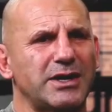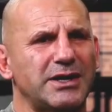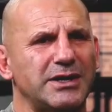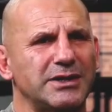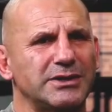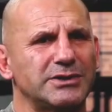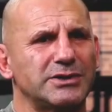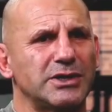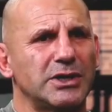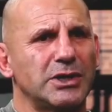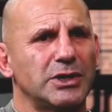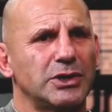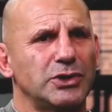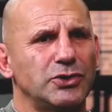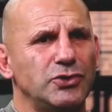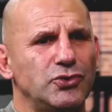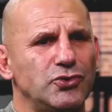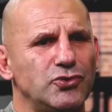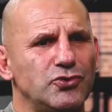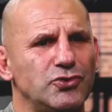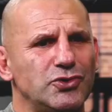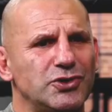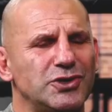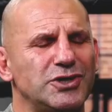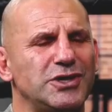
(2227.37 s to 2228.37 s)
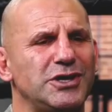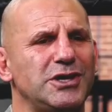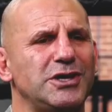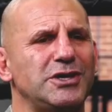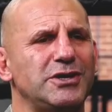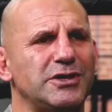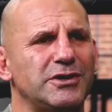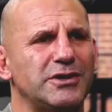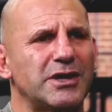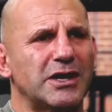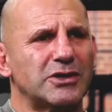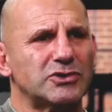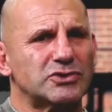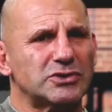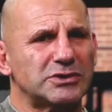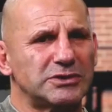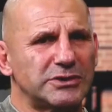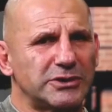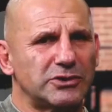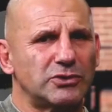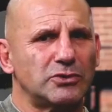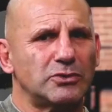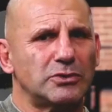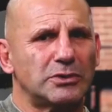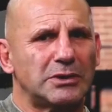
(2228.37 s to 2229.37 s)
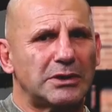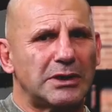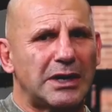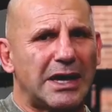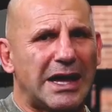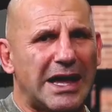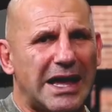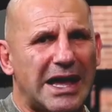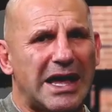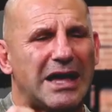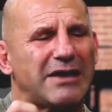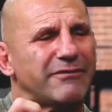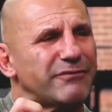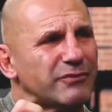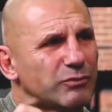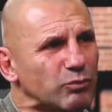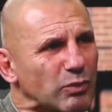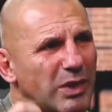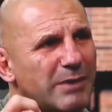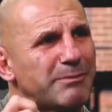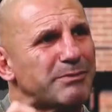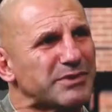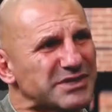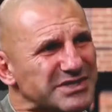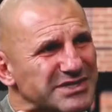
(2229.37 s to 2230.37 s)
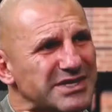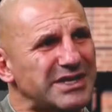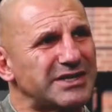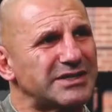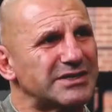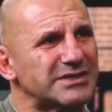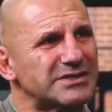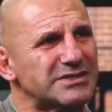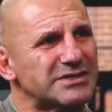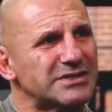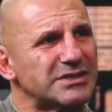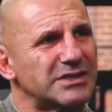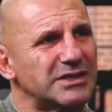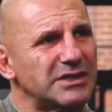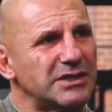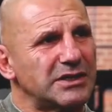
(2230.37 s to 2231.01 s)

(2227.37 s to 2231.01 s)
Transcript: And you need those little 0.5 and 1%ers